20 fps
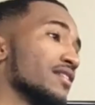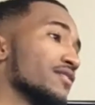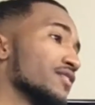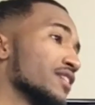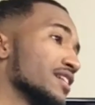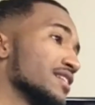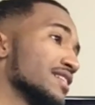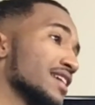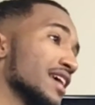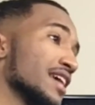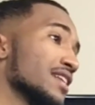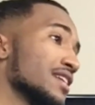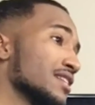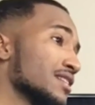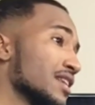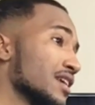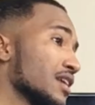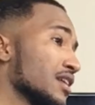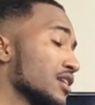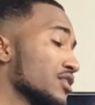if there's
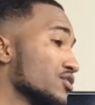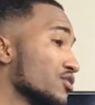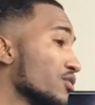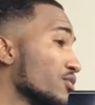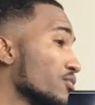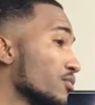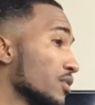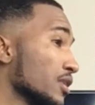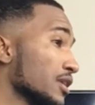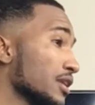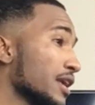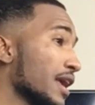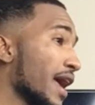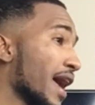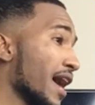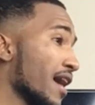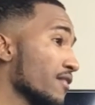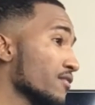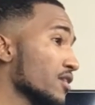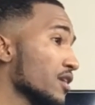anything that you're really
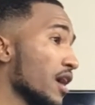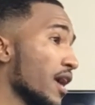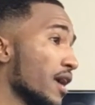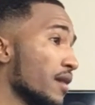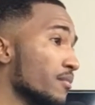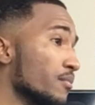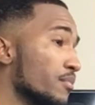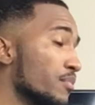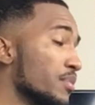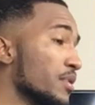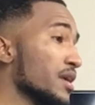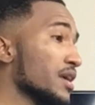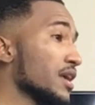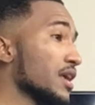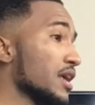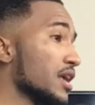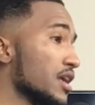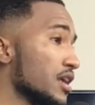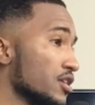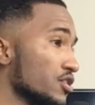having a big
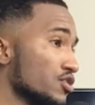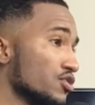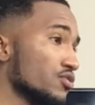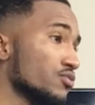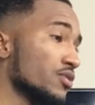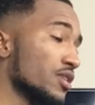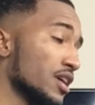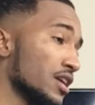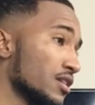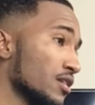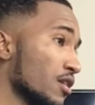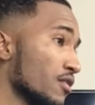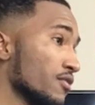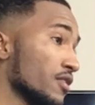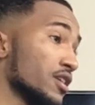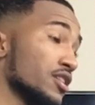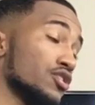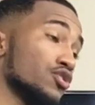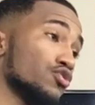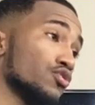issue getting over,
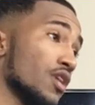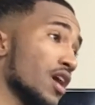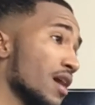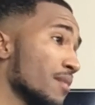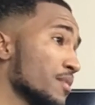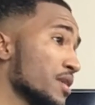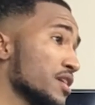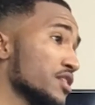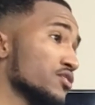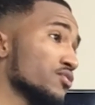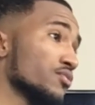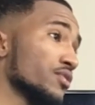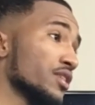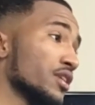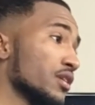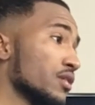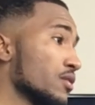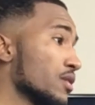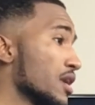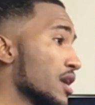because trauma is
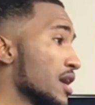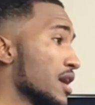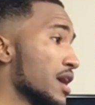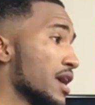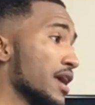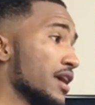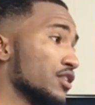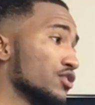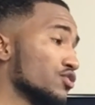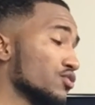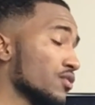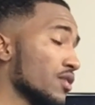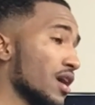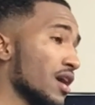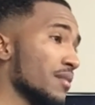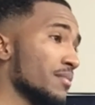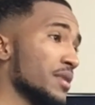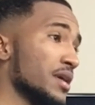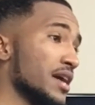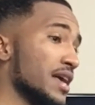real, and
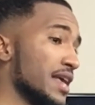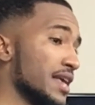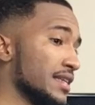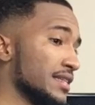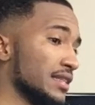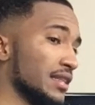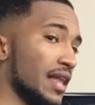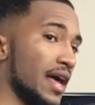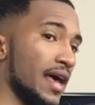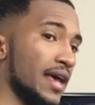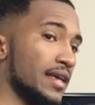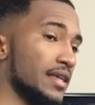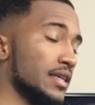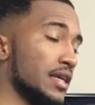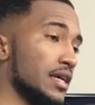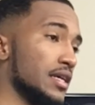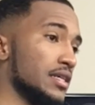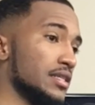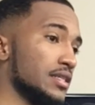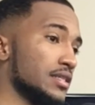trauma is like
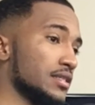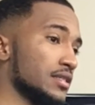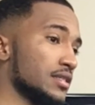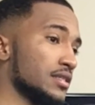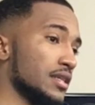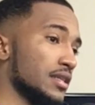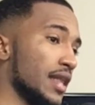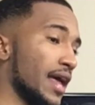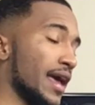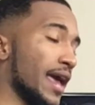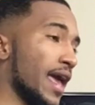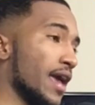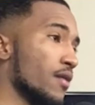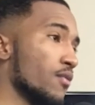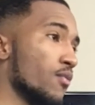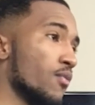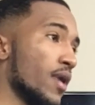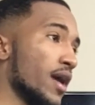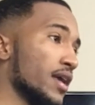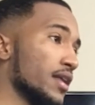a
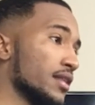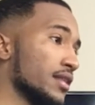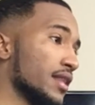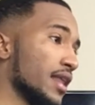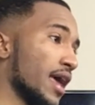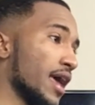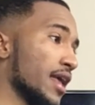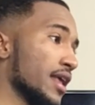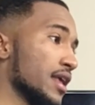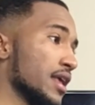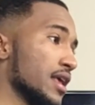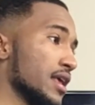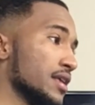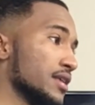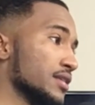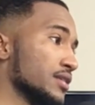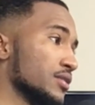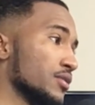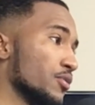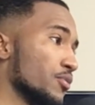weight that
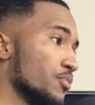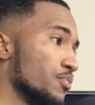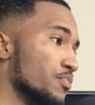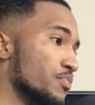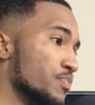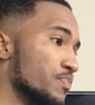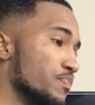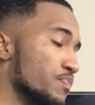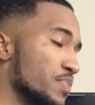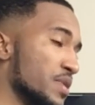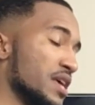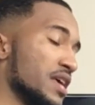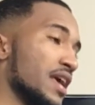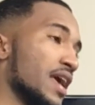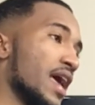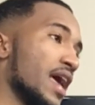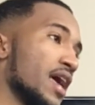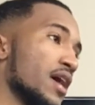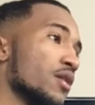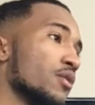is being
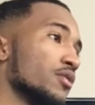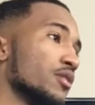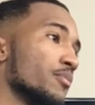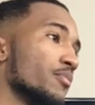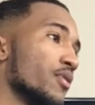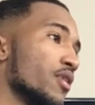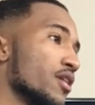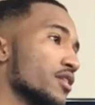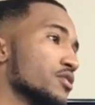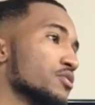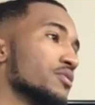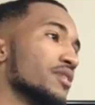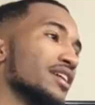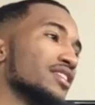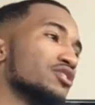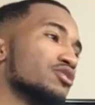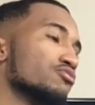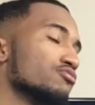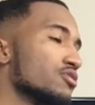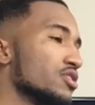held upon you
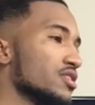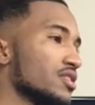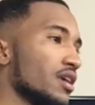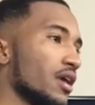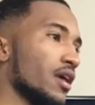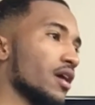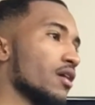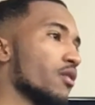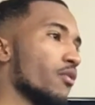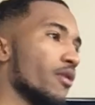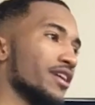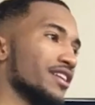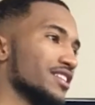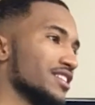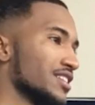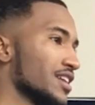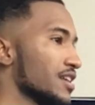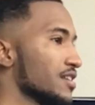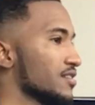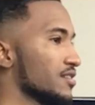that you just can't quite
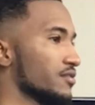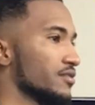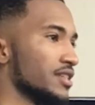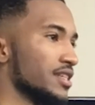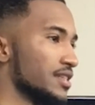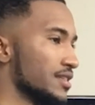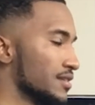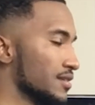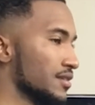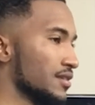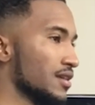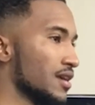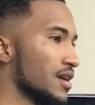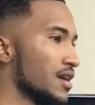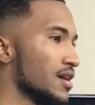shake so easily.